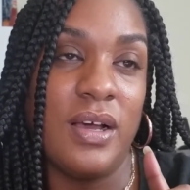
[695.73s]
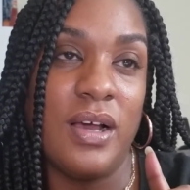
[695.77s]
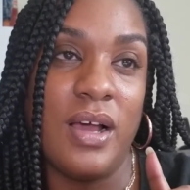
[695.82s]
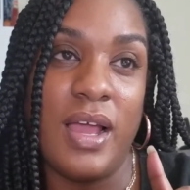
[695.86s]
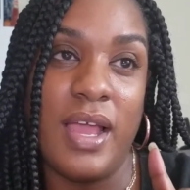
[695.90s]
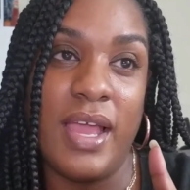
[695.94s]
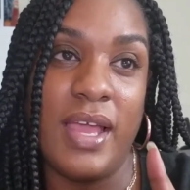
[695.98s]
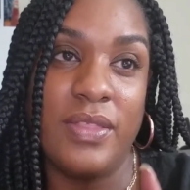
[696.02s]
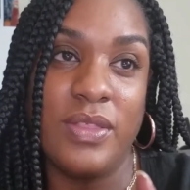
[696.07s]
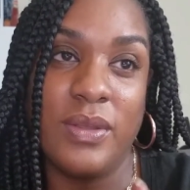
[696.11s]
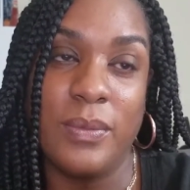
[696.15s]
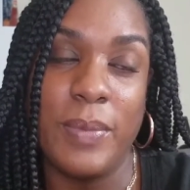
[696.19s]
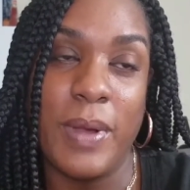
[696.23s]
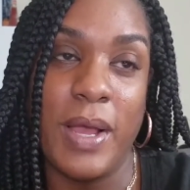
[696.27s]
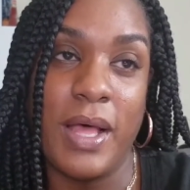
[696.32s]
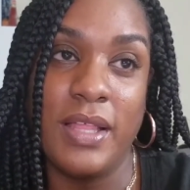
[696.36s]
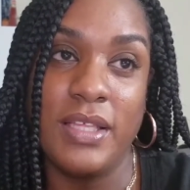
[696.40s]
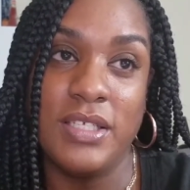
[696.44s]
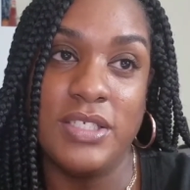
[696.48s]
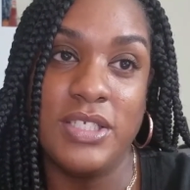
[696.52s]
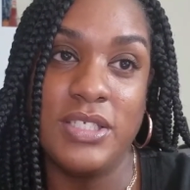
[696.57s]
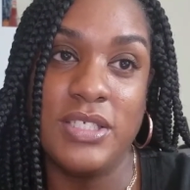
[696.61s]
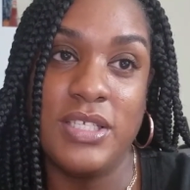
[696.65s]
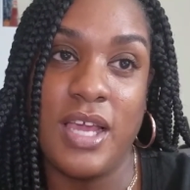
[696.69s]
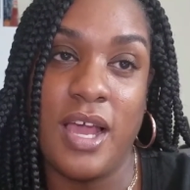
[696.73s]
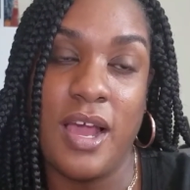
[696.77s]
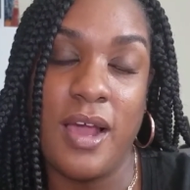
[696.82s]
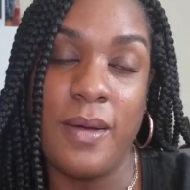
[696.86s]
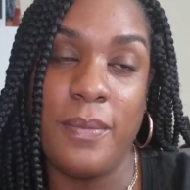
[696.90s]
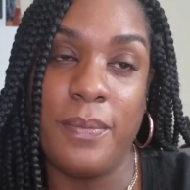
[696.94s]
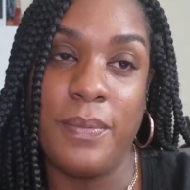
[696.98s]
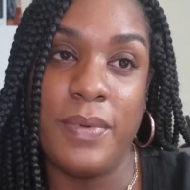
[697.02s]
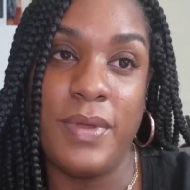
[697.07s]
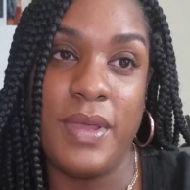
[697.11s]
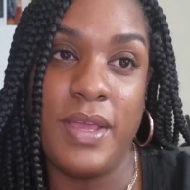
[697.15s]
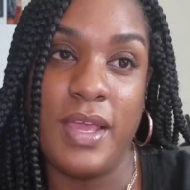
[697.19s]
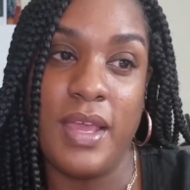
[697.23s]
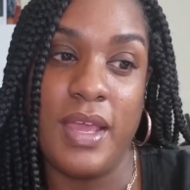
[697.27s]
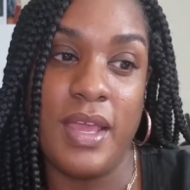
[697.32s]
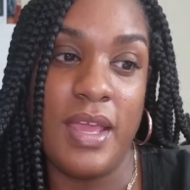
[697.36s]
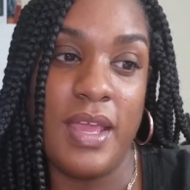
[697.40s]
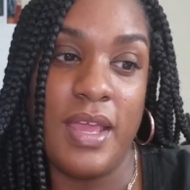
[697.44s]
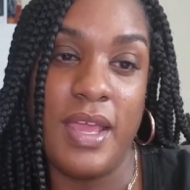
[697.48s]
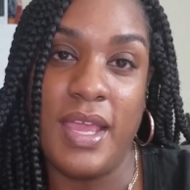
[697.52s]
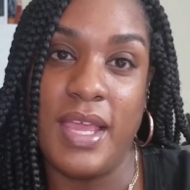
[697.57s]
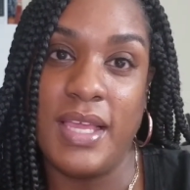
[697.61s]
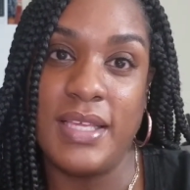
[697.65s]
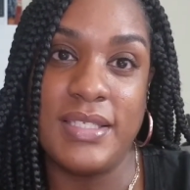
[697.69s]
Anthropologie top
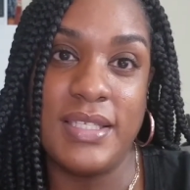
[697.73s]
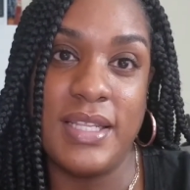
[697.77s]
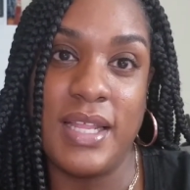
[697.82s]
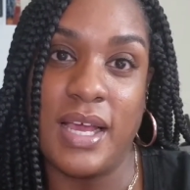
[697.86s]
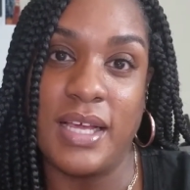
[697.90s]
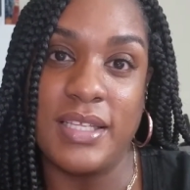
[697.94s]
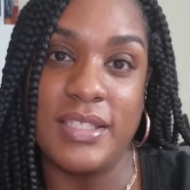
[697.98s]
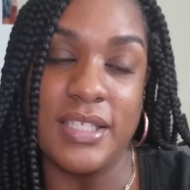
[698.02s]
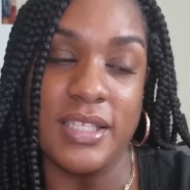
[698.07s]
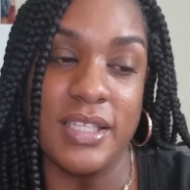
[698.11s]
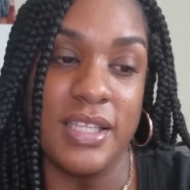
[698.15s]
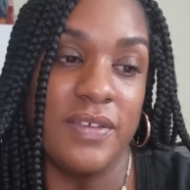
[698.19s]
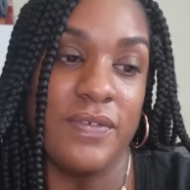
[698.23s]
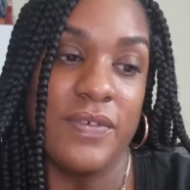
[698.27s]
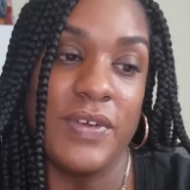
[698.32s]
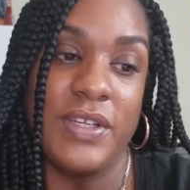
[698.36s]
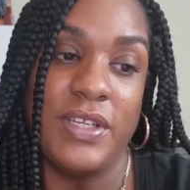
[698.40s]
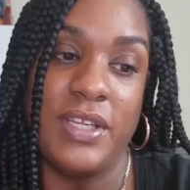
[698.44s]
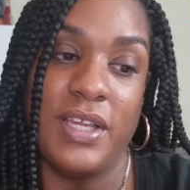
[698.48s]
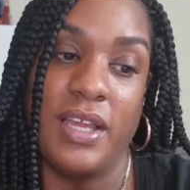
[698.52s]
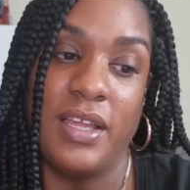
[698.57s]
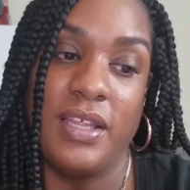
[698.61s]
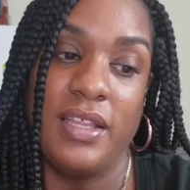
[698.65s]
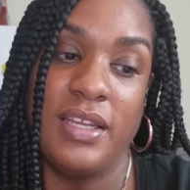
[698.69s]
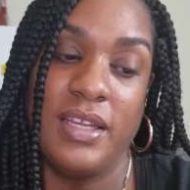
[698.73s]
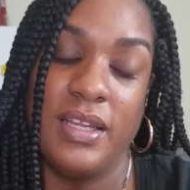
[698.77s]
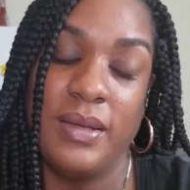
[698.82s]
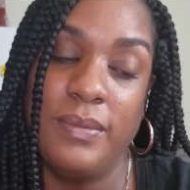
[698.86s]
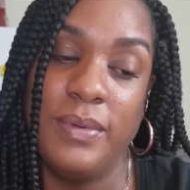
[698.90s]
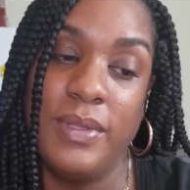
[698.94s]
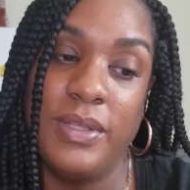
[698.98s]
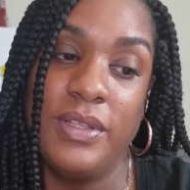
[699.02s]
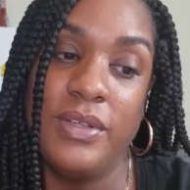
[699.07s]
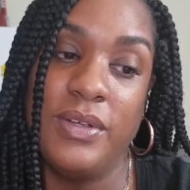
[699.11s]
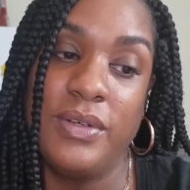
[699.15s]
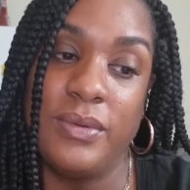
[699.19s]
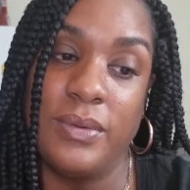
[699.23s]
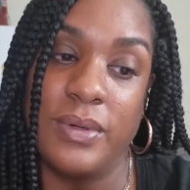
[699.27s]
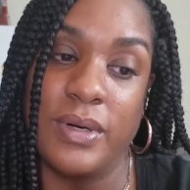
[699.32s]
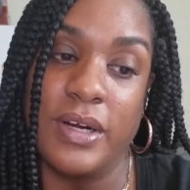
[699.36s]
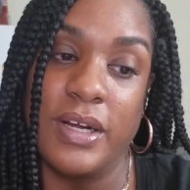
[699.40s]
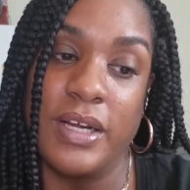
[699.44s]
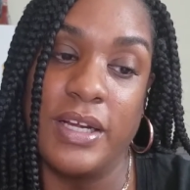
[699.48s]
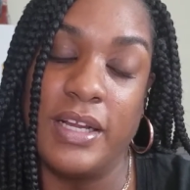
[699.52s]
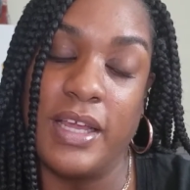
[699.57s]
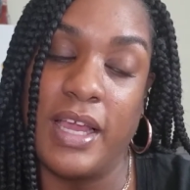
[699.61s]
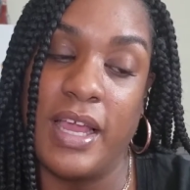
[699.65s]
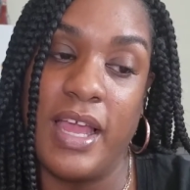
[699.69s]
is not delivered yet, and I'm a little
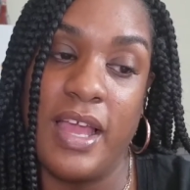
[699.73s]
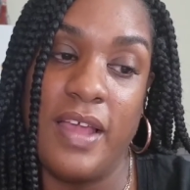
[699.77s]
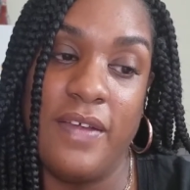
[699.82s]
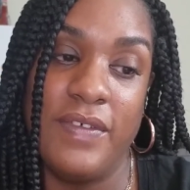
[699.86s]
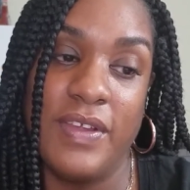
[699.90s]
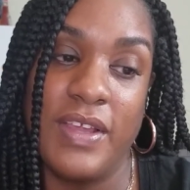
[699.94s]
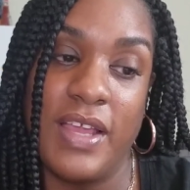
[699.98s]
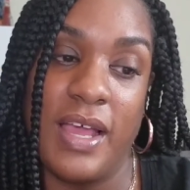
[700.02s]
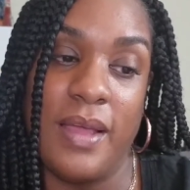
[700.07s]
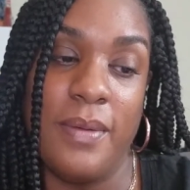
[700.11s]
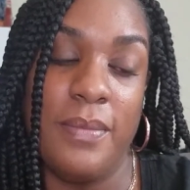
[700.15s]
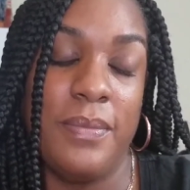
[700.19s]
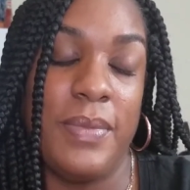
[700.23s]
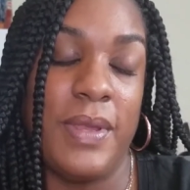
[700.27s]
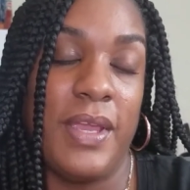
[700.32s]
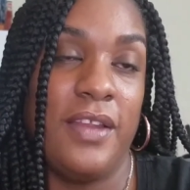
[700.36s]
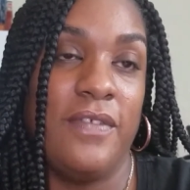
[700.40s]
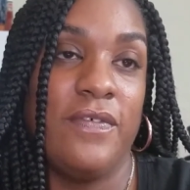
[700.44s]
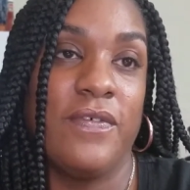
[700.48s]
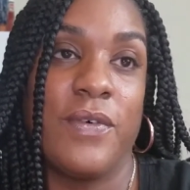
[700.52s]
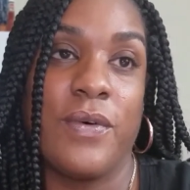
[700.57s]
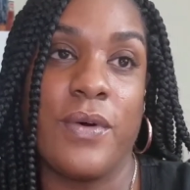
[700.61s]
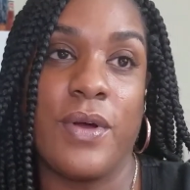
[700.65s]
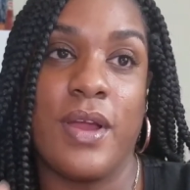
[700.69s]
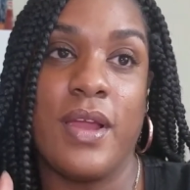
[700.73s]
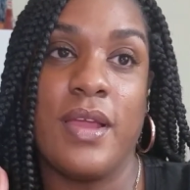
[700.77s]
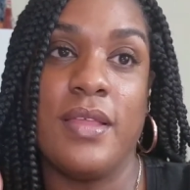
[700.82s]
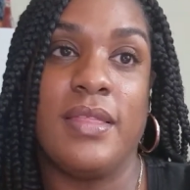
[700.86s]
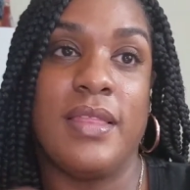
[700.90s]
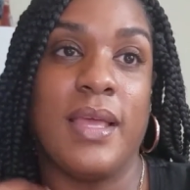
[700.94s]
worried. I haven't gotten paid for it.